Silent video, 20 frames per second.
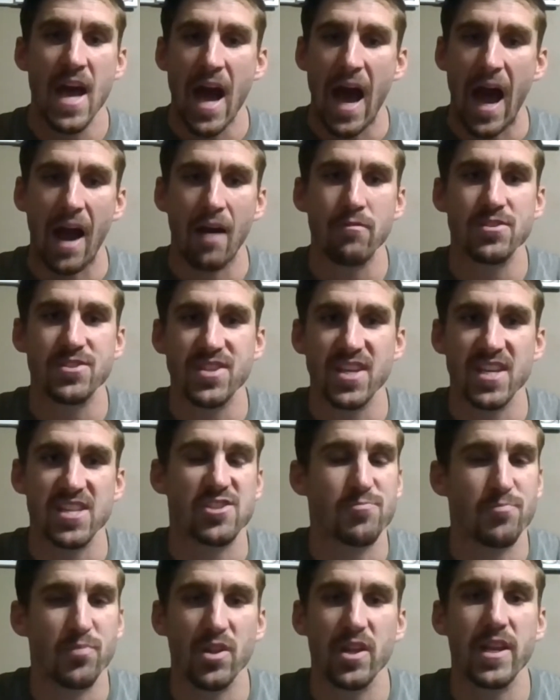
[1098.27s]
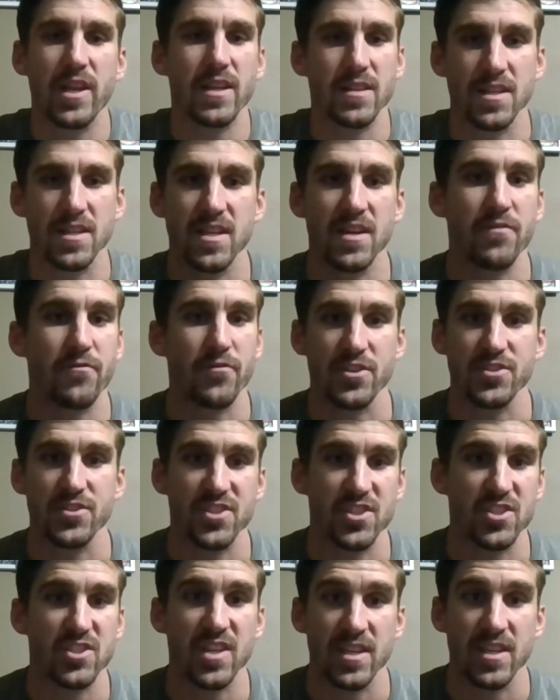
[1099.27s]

I would say splitting the difference is